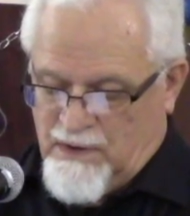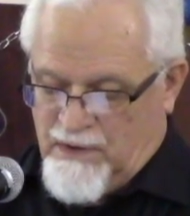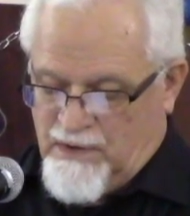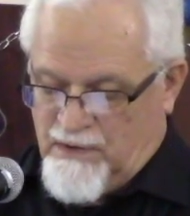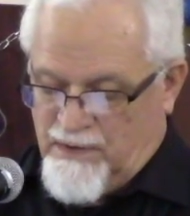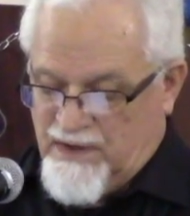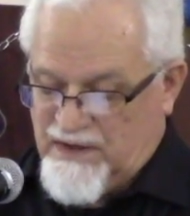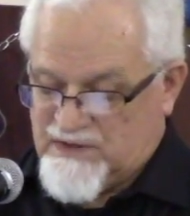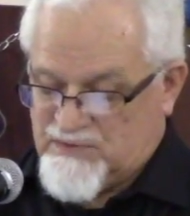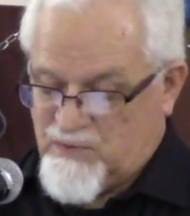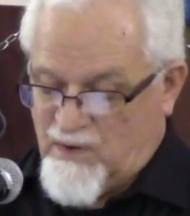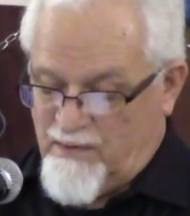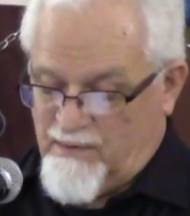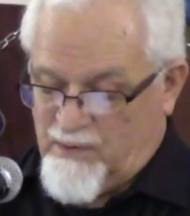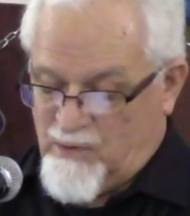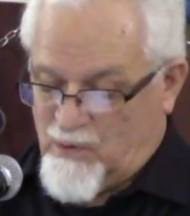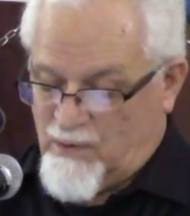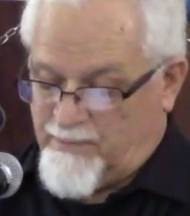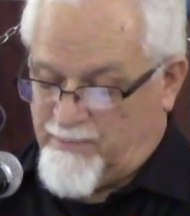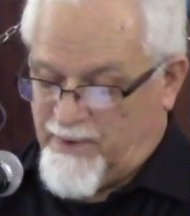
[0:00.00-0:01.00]
These
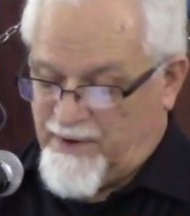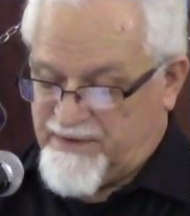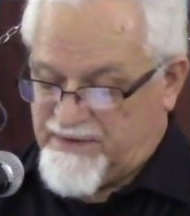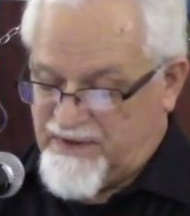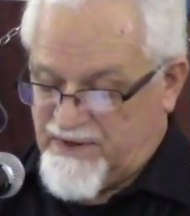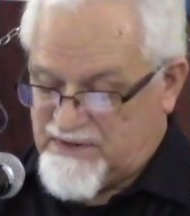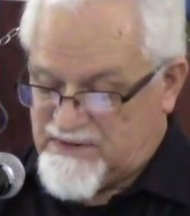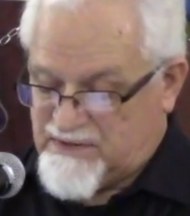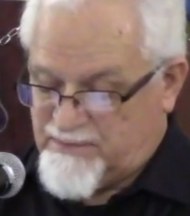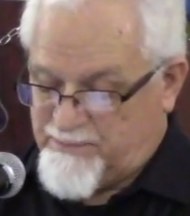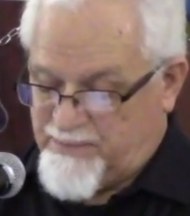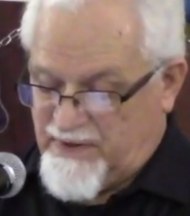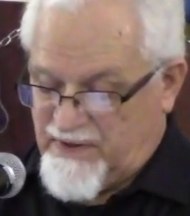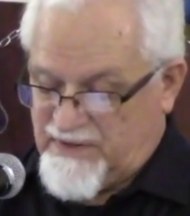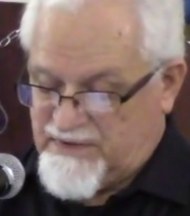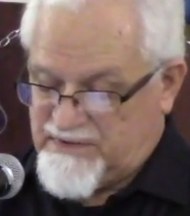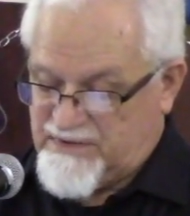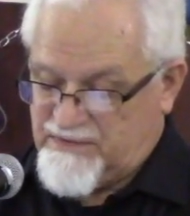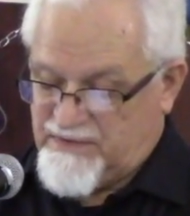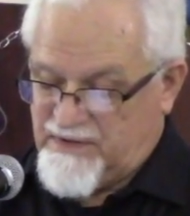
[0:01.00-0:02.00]
women were
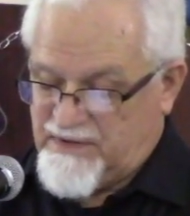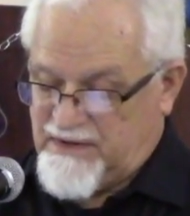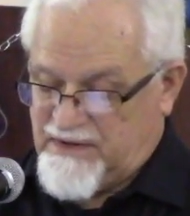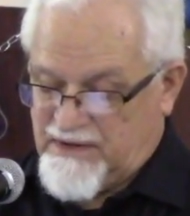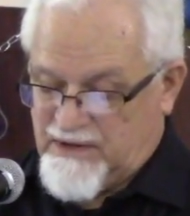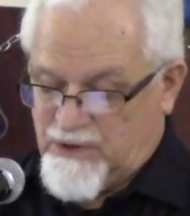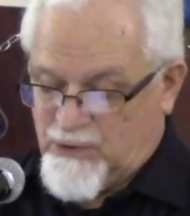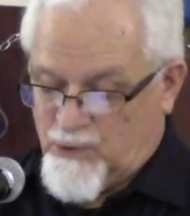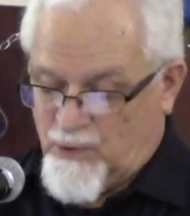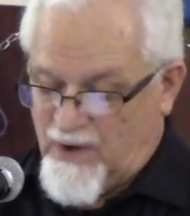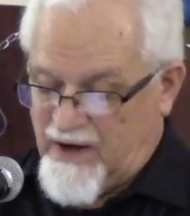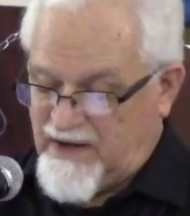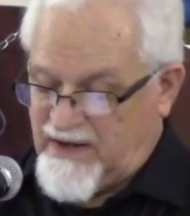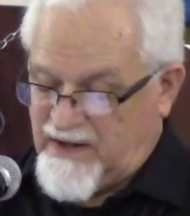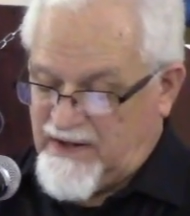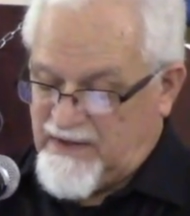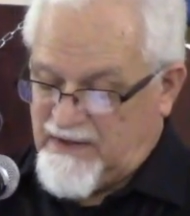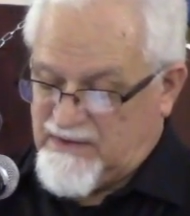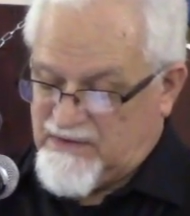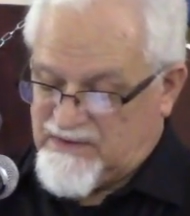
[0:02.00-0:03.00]
participants in the
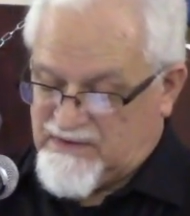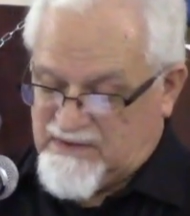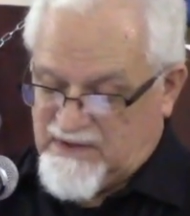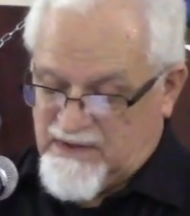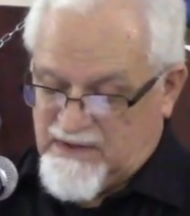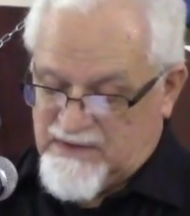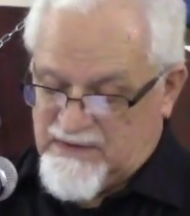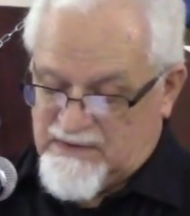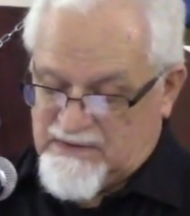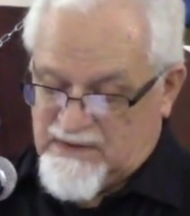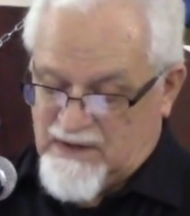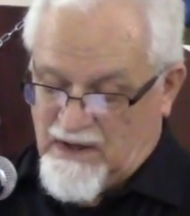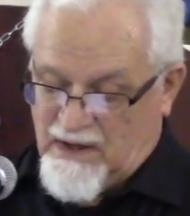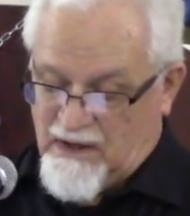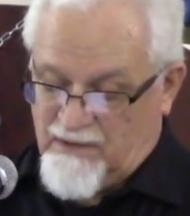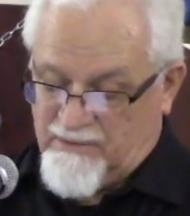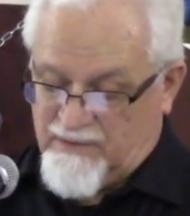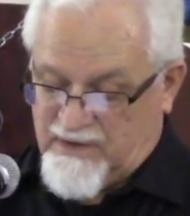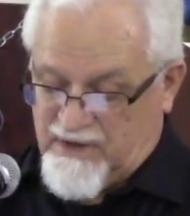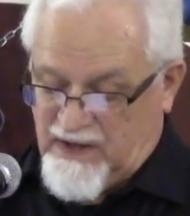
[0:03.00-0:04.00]
degrading sins
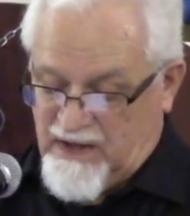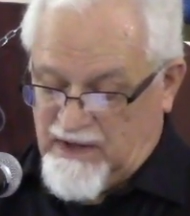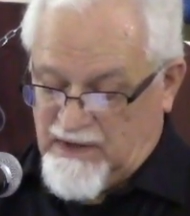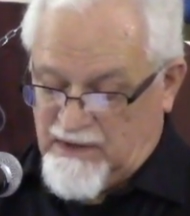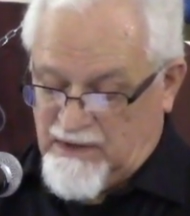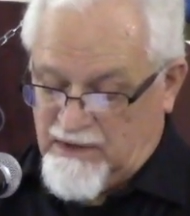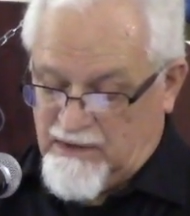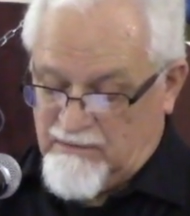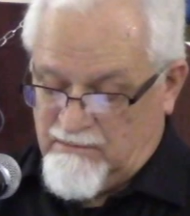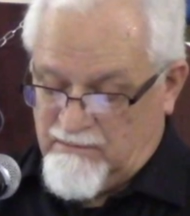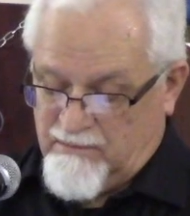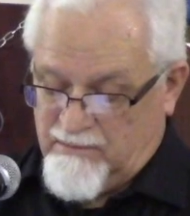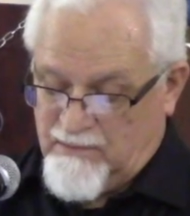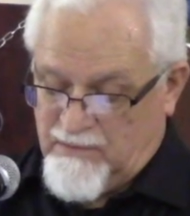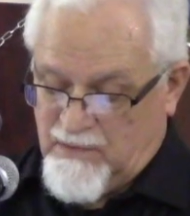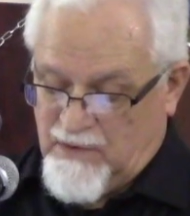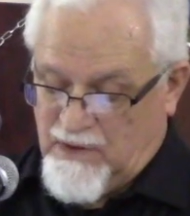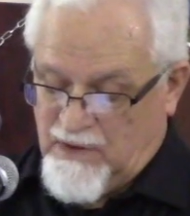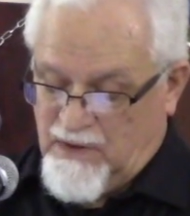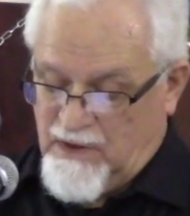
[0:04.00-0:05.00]
of Canaan,
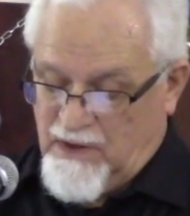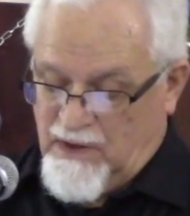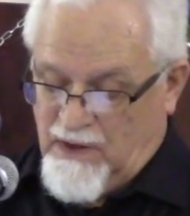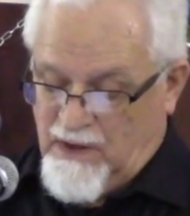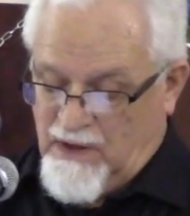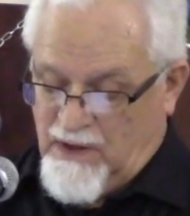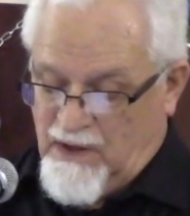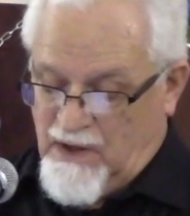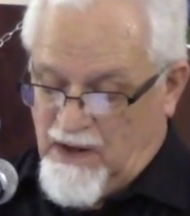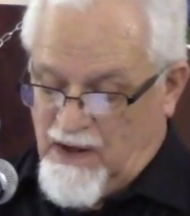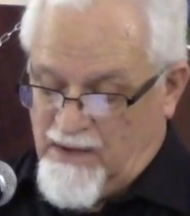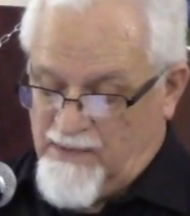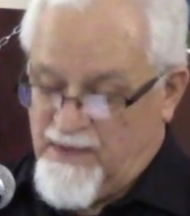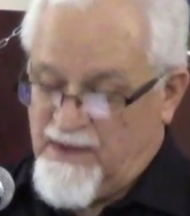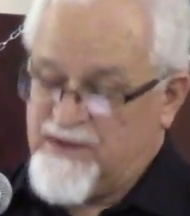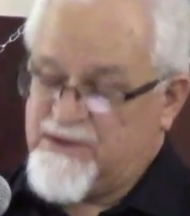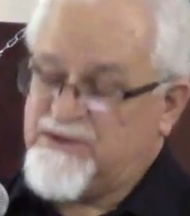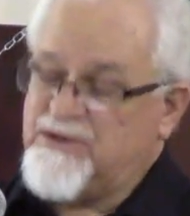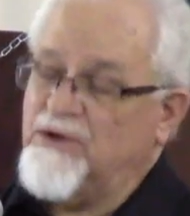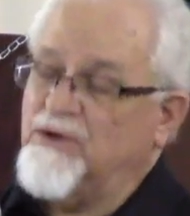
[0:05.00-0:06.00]
and
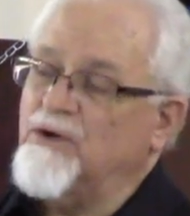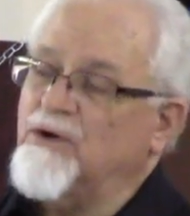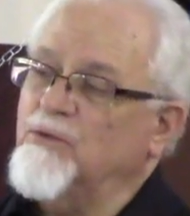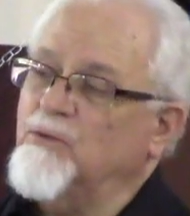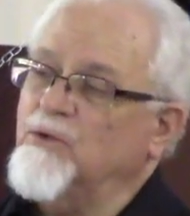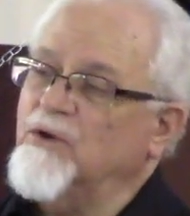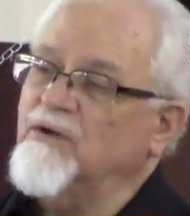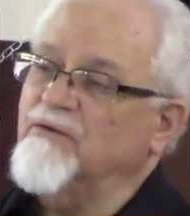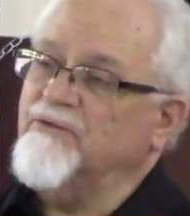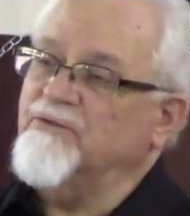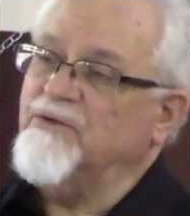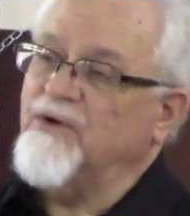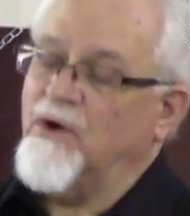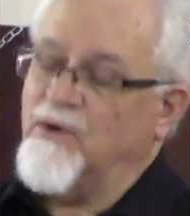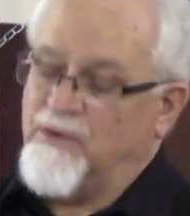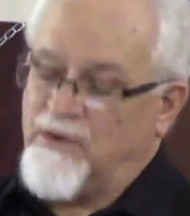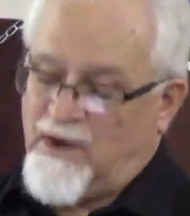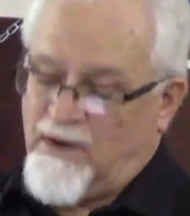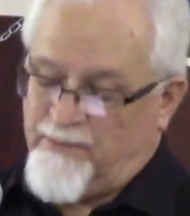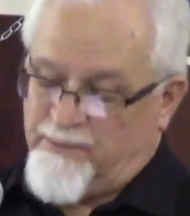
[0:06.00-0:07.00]
the children would have
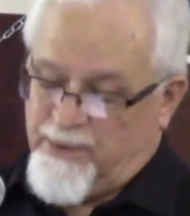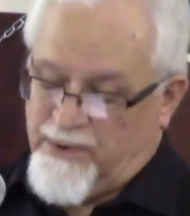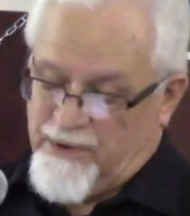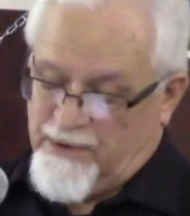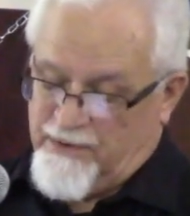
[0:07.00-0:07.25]
grown up